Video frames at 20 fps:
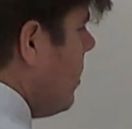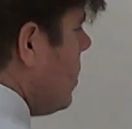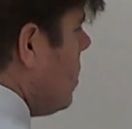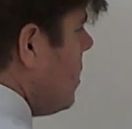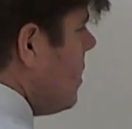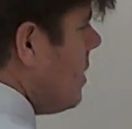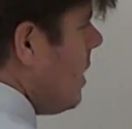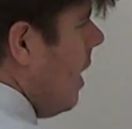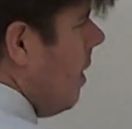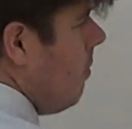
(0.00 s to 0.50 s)
which
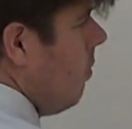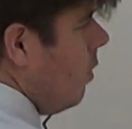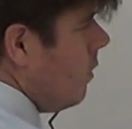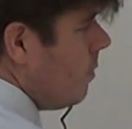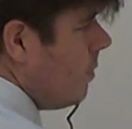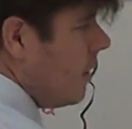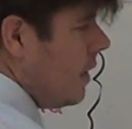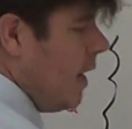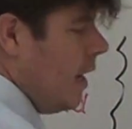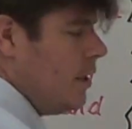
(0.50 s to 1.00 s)
is that
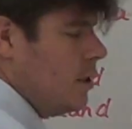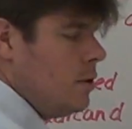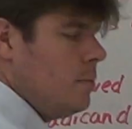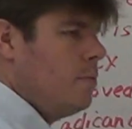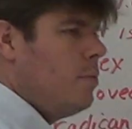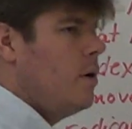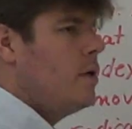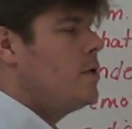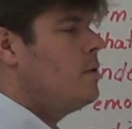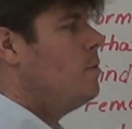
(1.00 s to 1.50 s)
multiplication
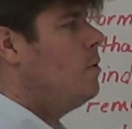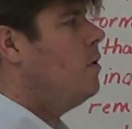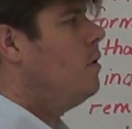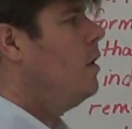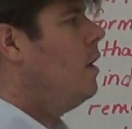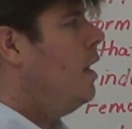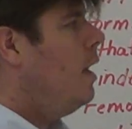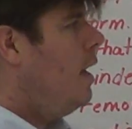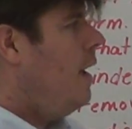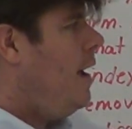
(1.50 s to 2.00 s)

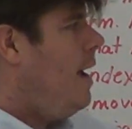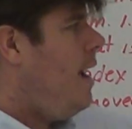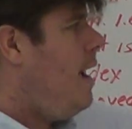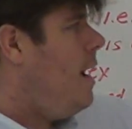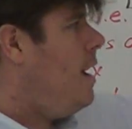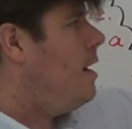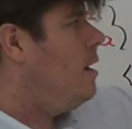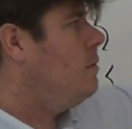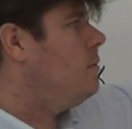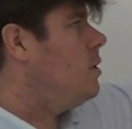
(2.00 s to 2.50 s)
principle,
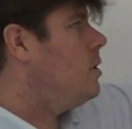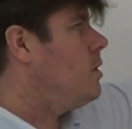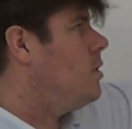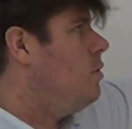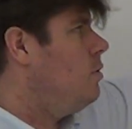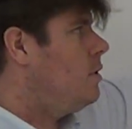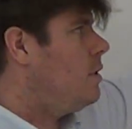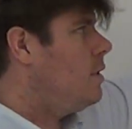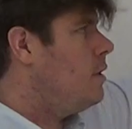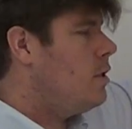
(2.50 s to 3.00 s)
and I'm just
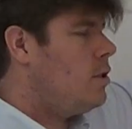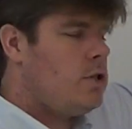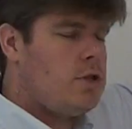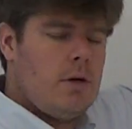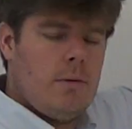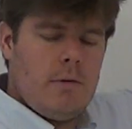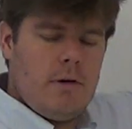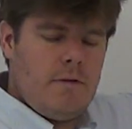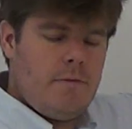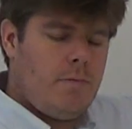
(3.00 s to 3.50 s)
using the
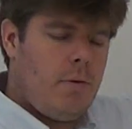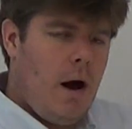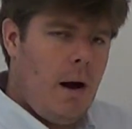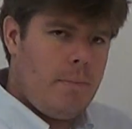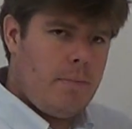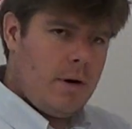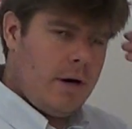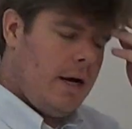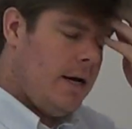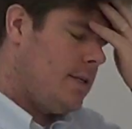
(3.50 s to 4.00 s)
distributive
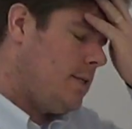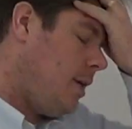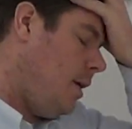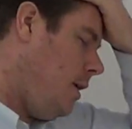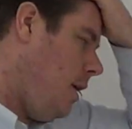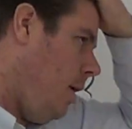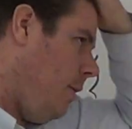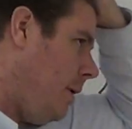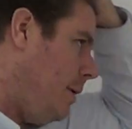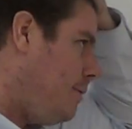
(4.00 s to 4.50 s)
property as I
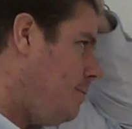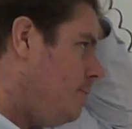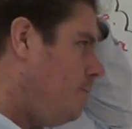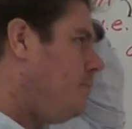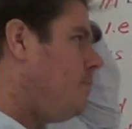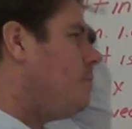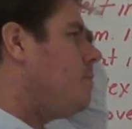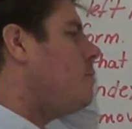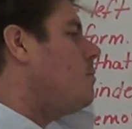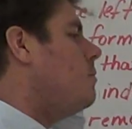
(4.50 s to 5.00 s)
know it.
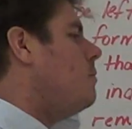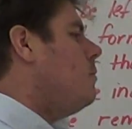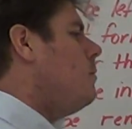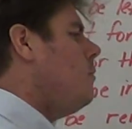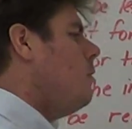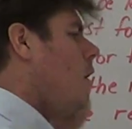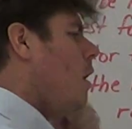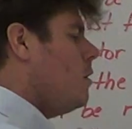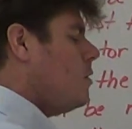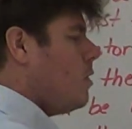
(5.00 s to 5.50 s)

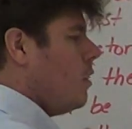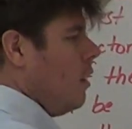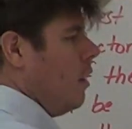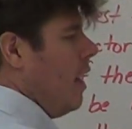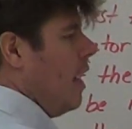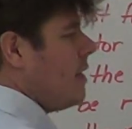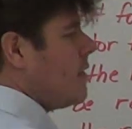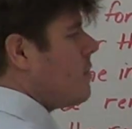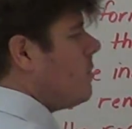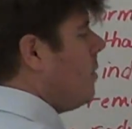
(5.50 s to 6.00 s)
So the
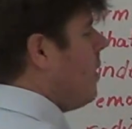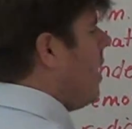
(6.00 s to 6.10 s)
last